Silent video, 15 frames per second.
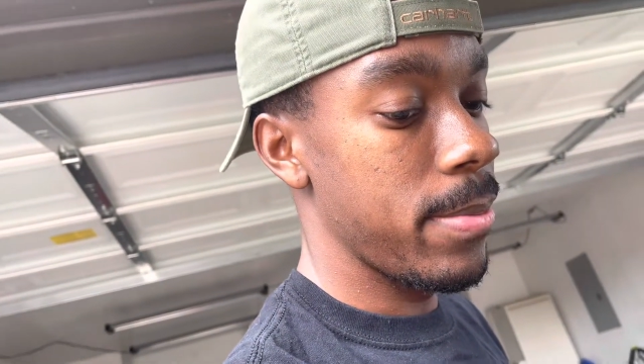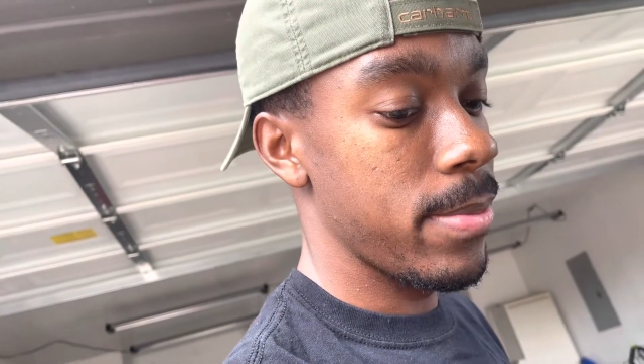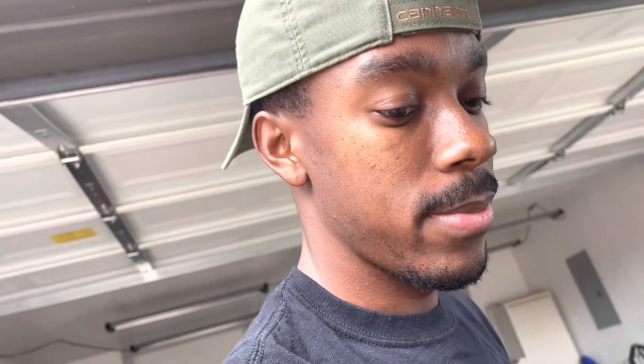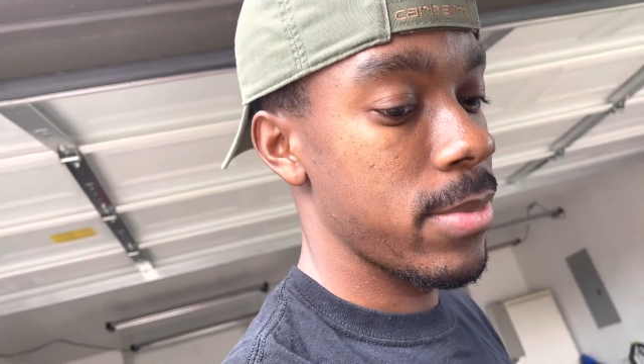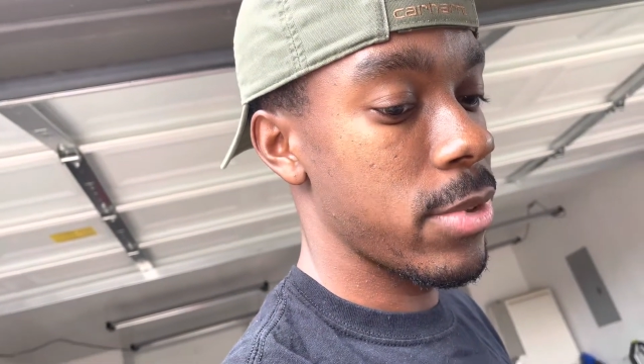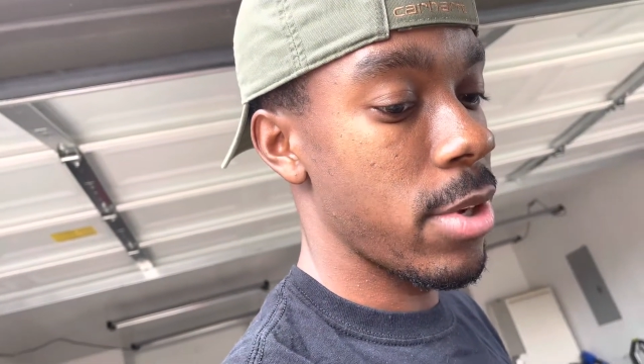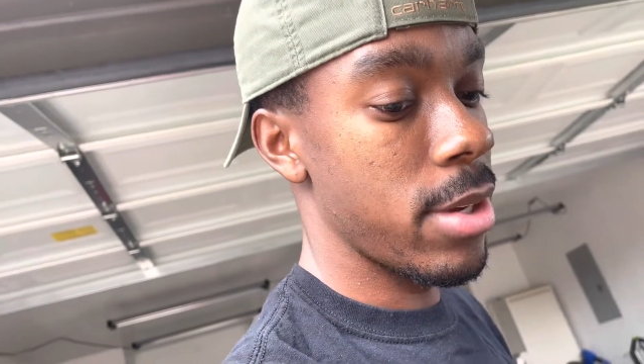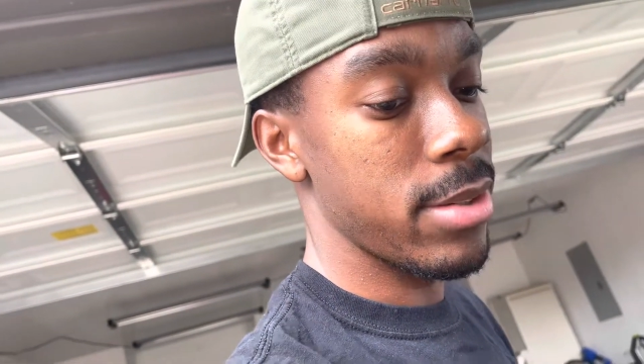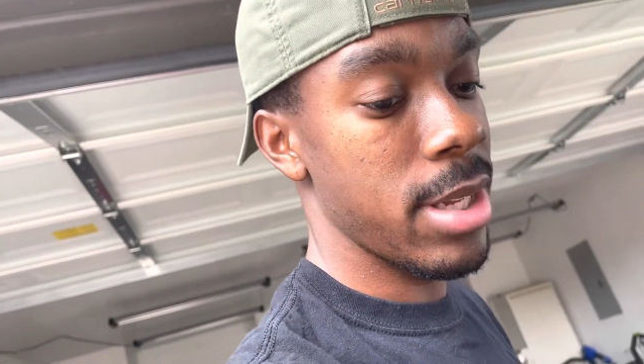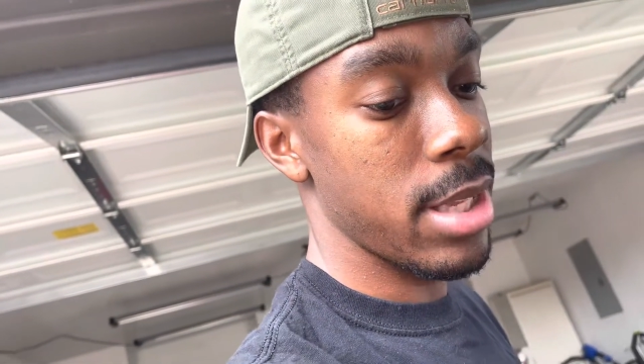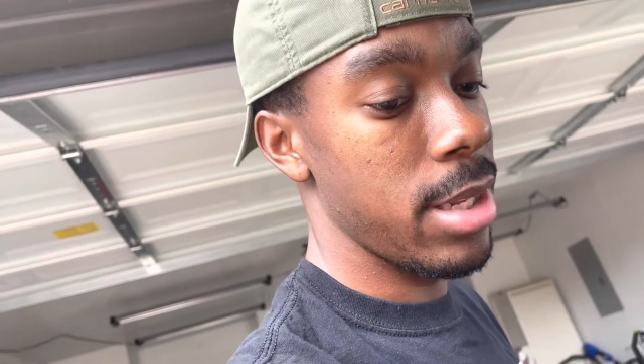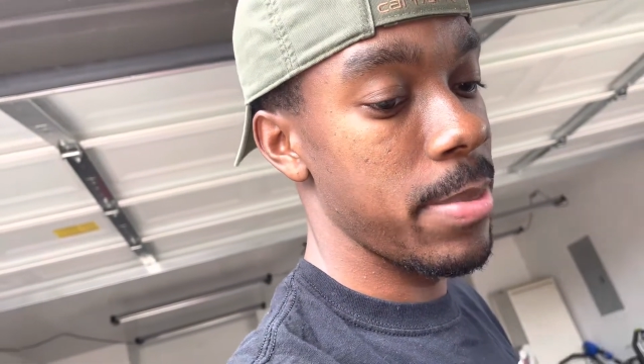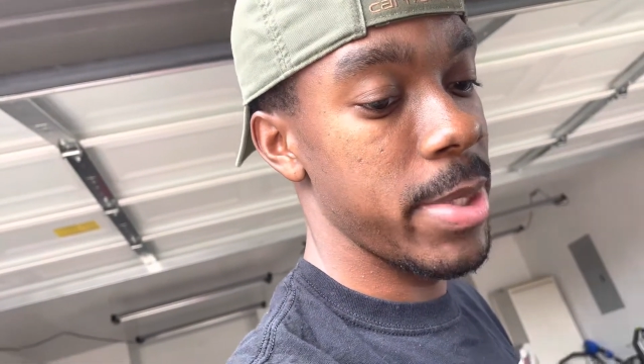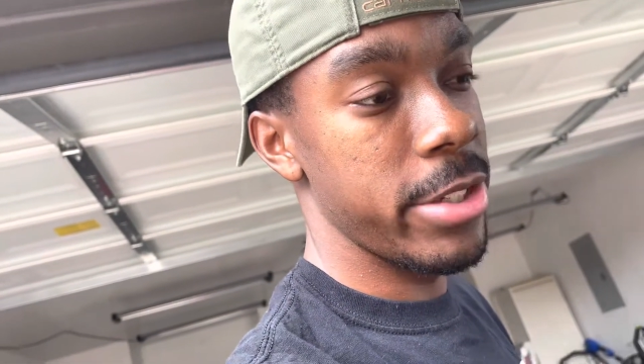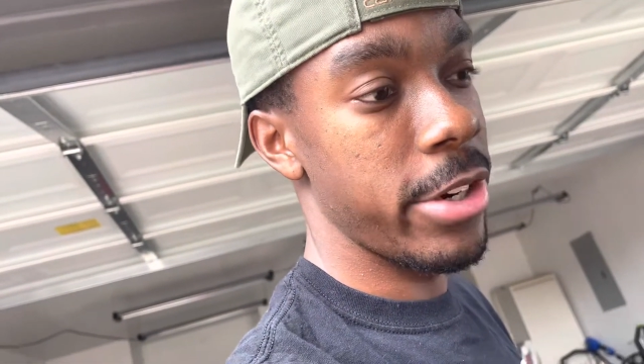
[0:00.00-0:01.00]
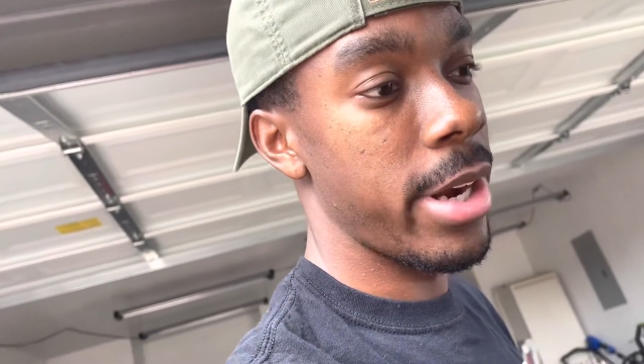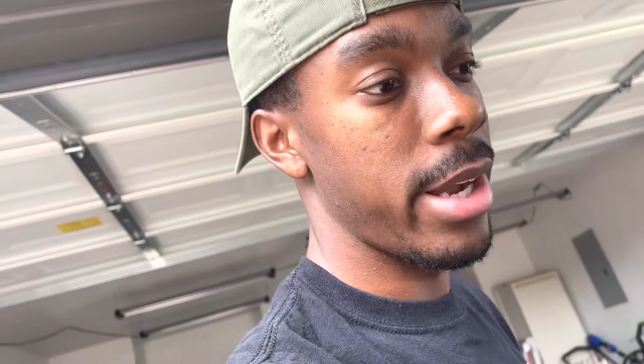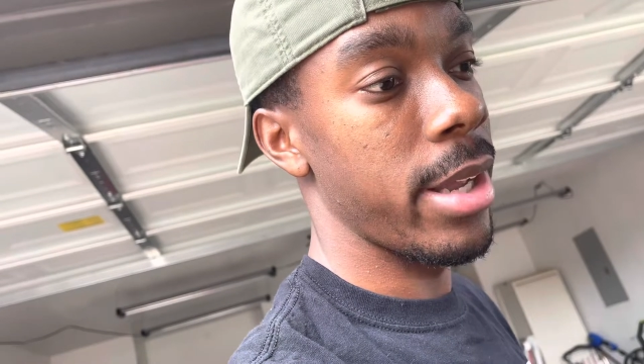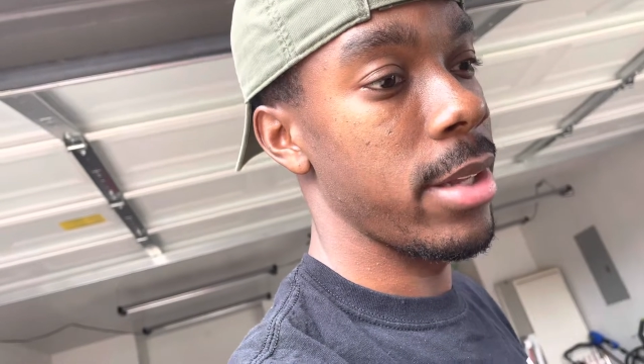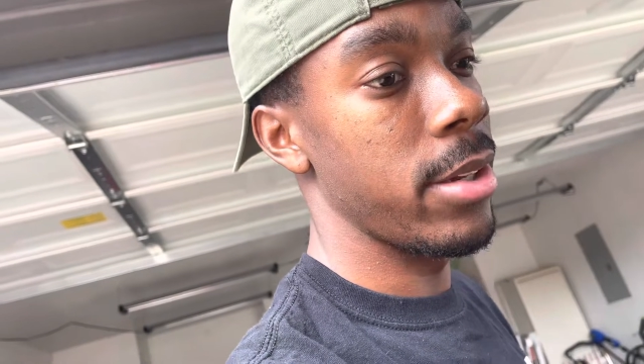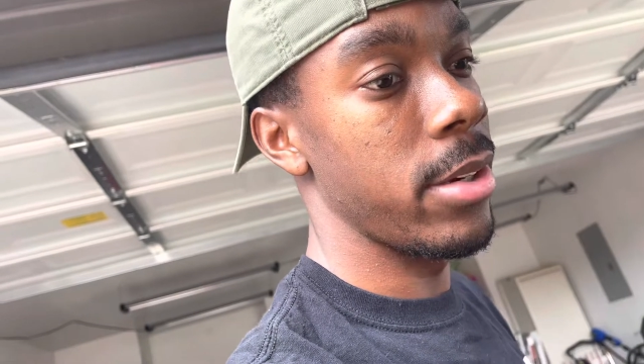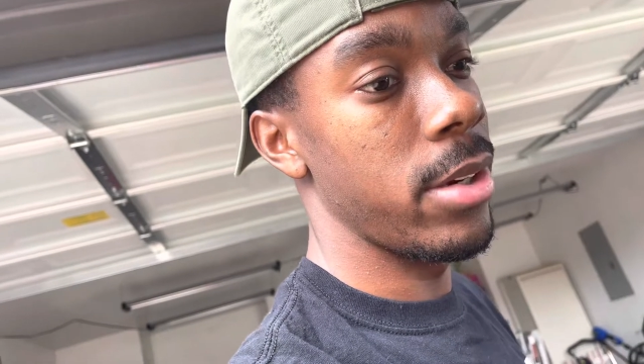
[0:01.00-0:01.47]
So I was like, let me try
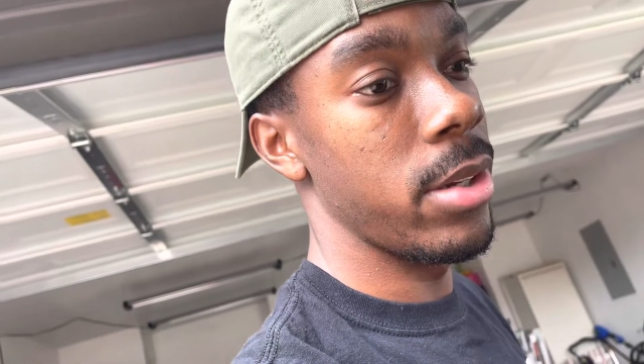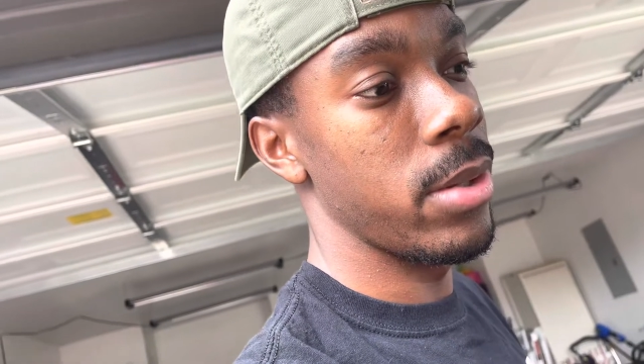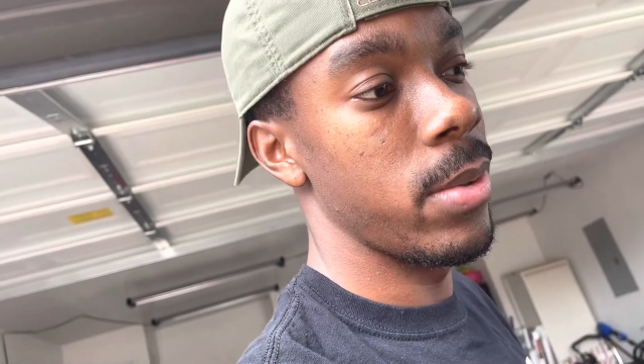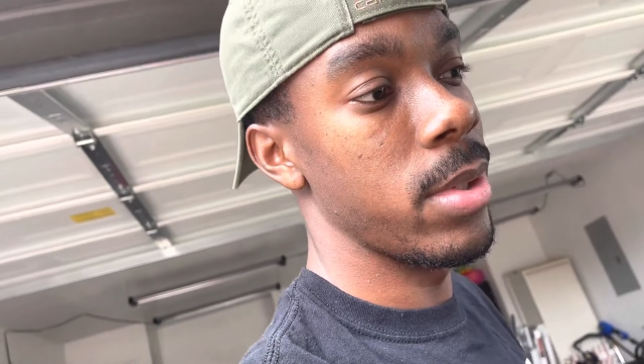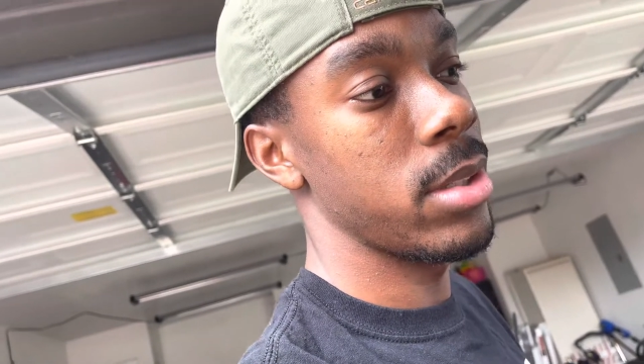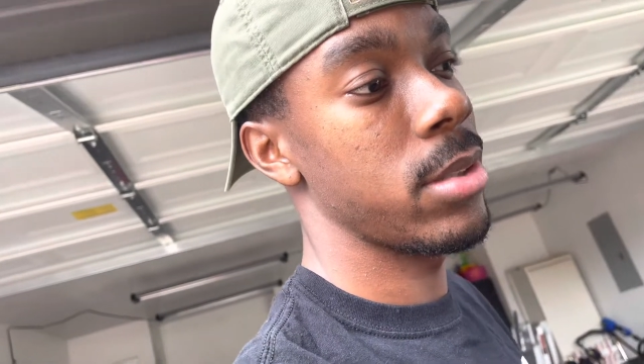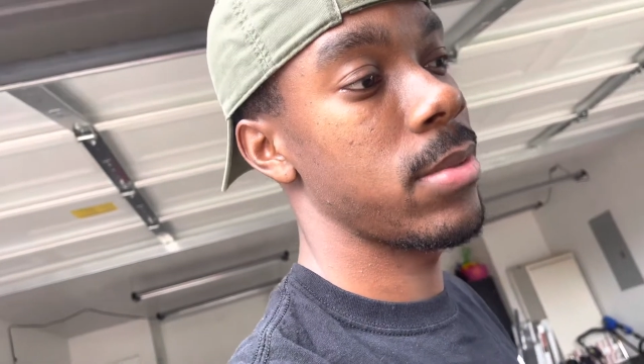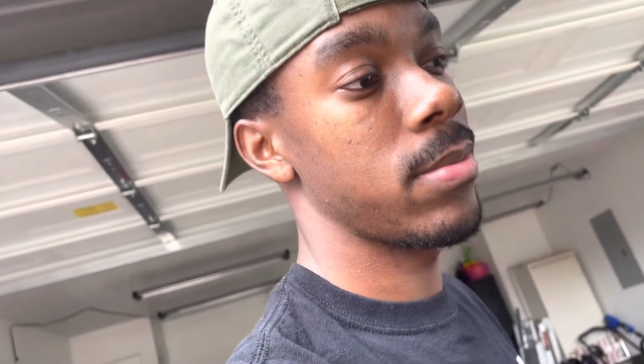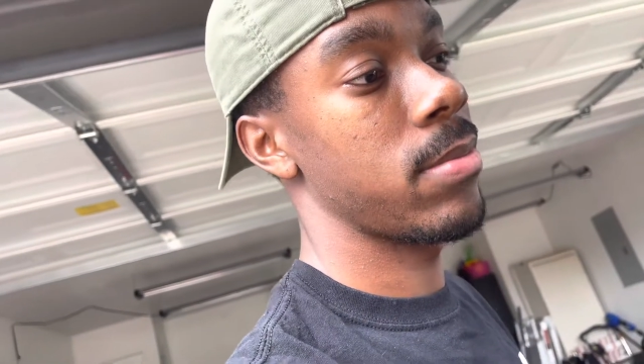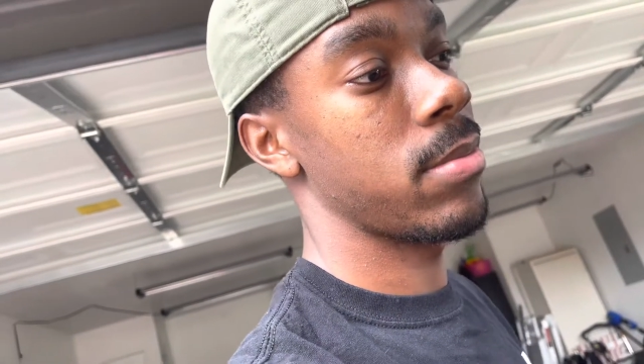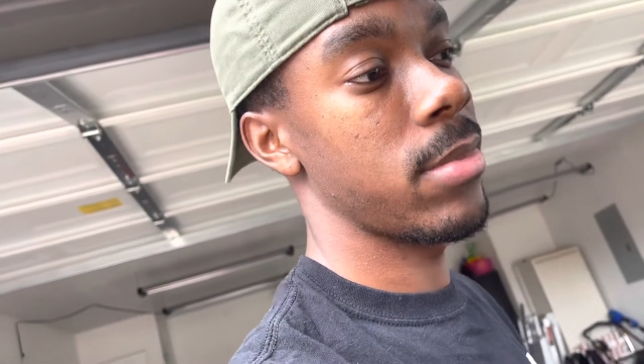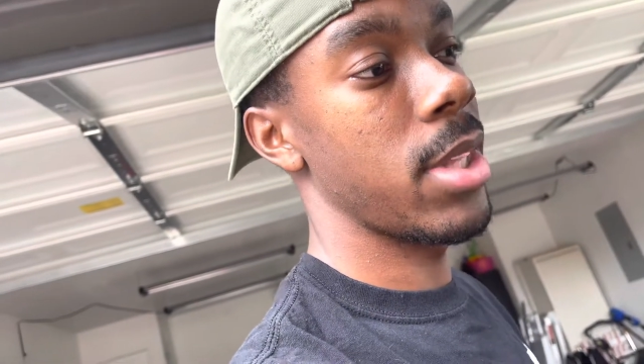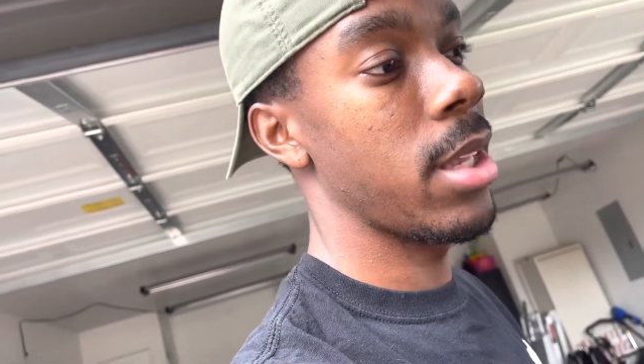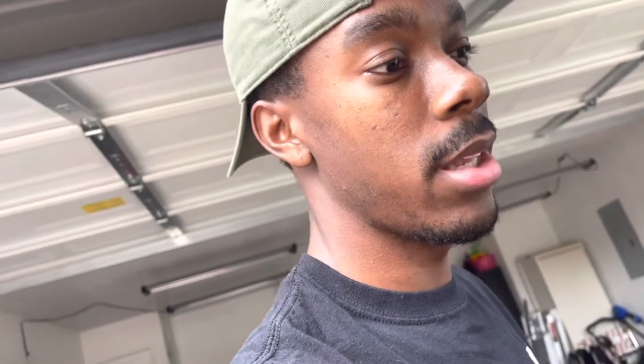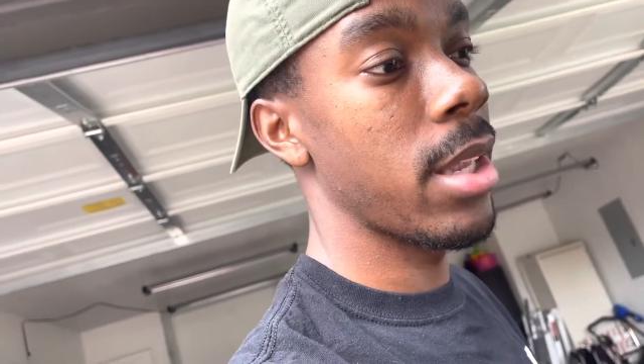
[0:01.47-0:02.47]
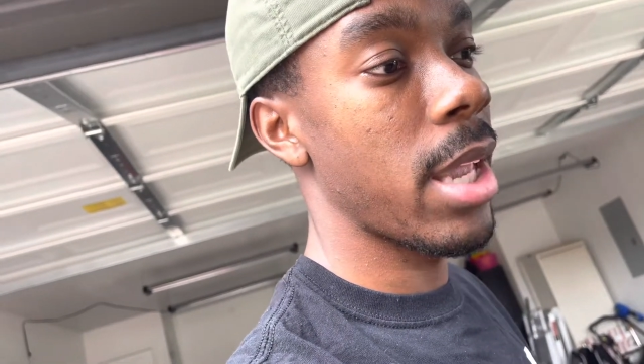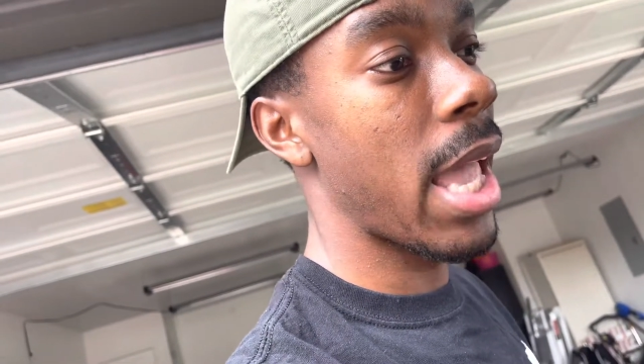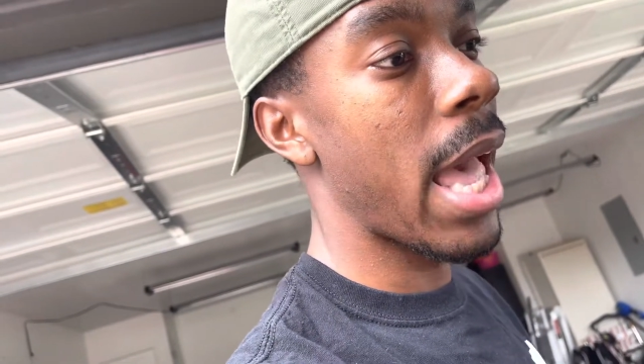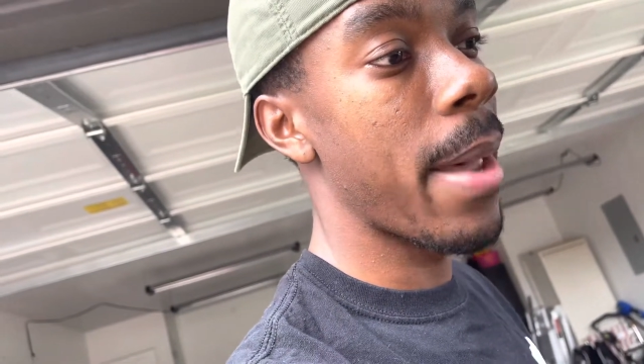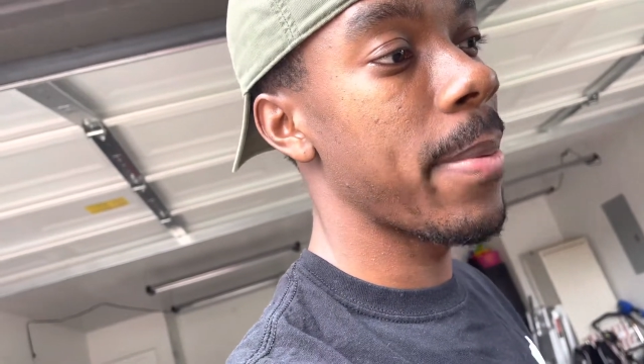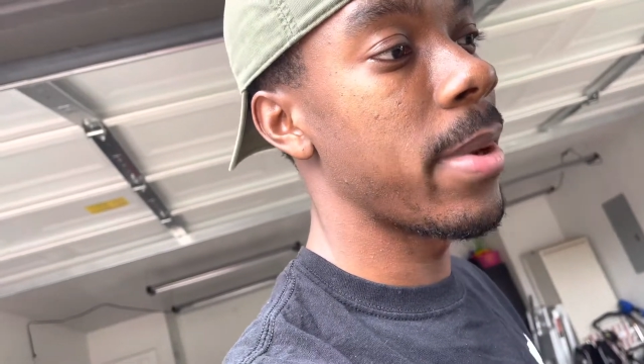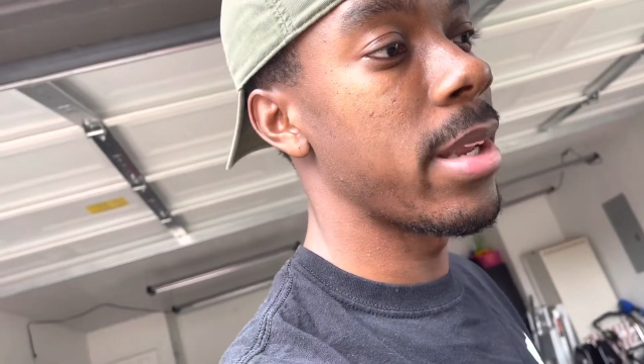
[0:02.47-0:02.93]
it. The worst thing that can happen,